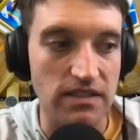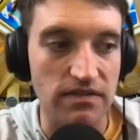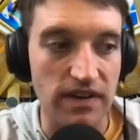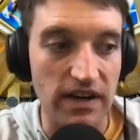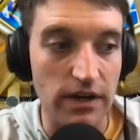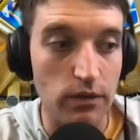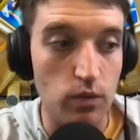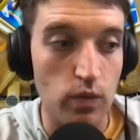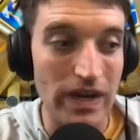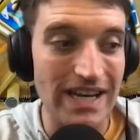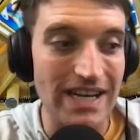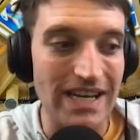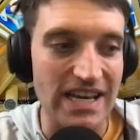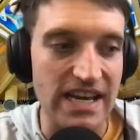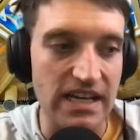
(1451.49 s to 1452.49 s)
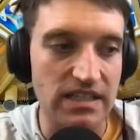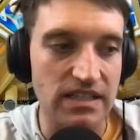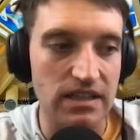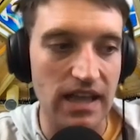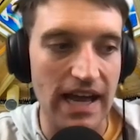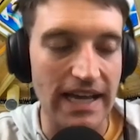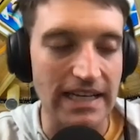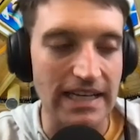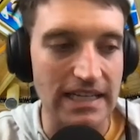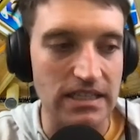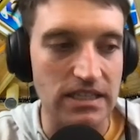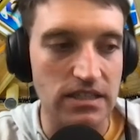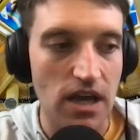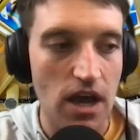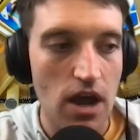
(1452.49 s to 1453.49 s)
It's very weedy. It's light.
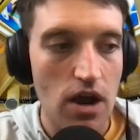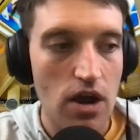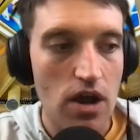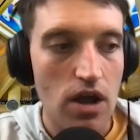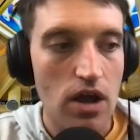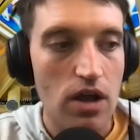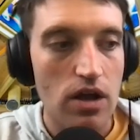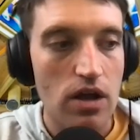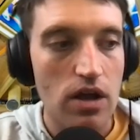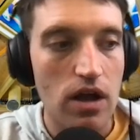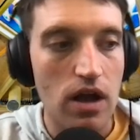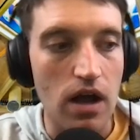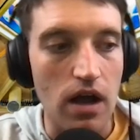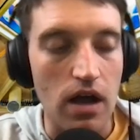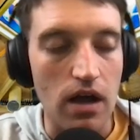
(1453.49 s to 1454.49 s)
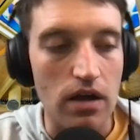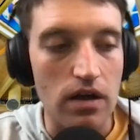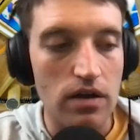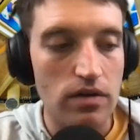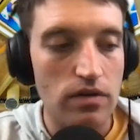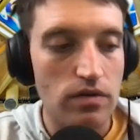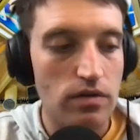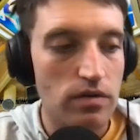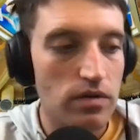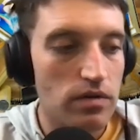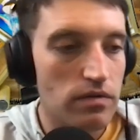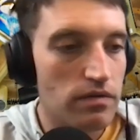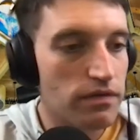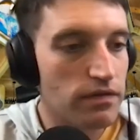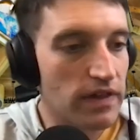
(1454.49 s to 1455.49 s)
It's uh,
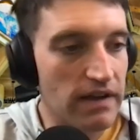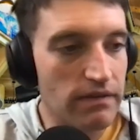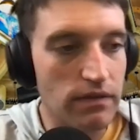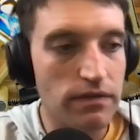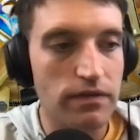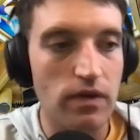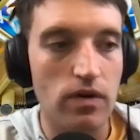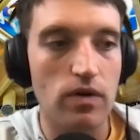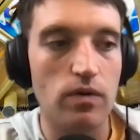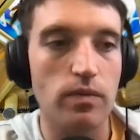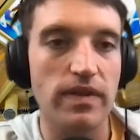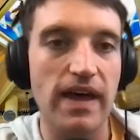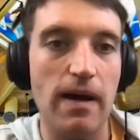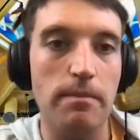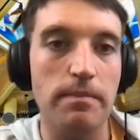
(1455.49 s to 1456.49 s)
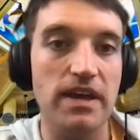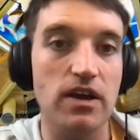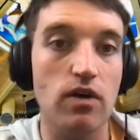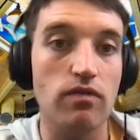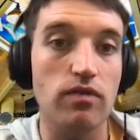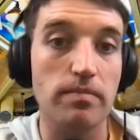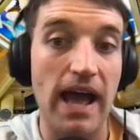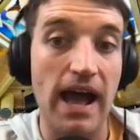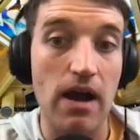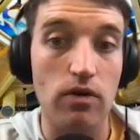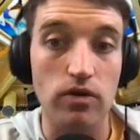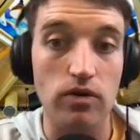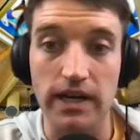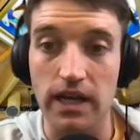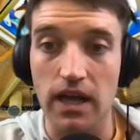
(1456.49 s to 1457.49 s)
flavorful without being
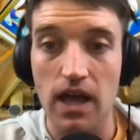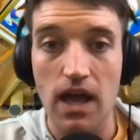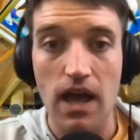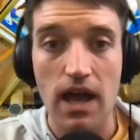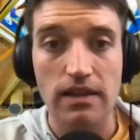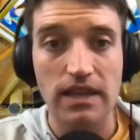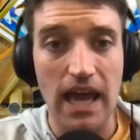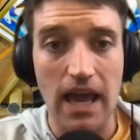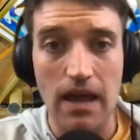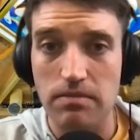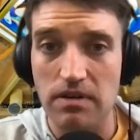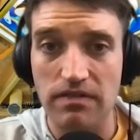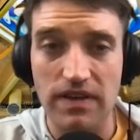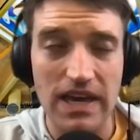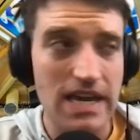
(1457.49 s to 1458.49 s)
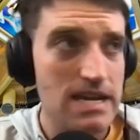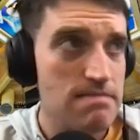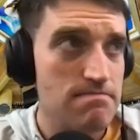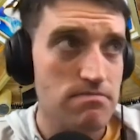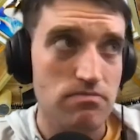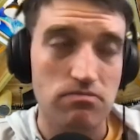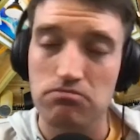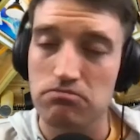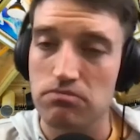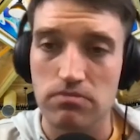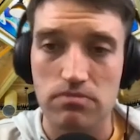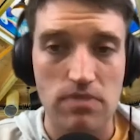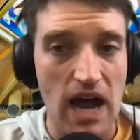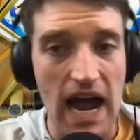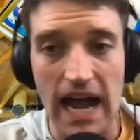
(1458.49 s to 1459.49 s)
overpowering. The ABV
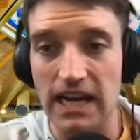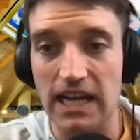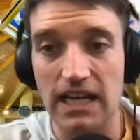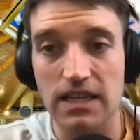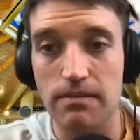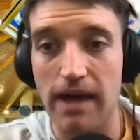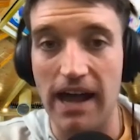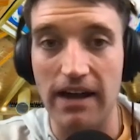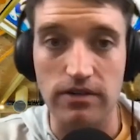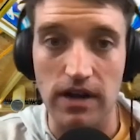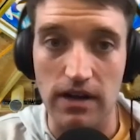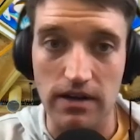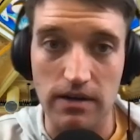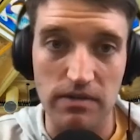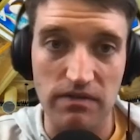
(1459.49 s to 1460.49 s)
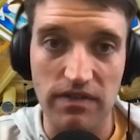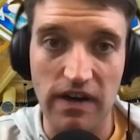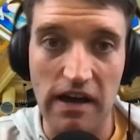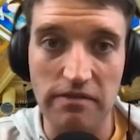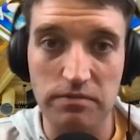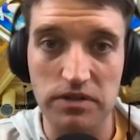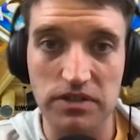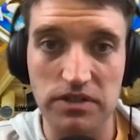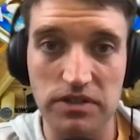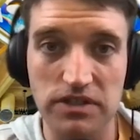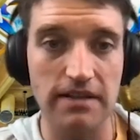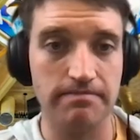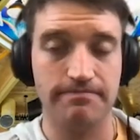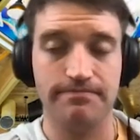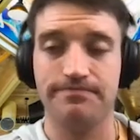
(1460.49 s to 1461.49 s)
hiding in the background. I mean, five
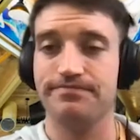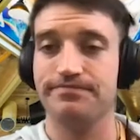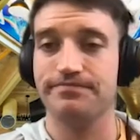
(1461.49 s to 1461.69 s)
percent.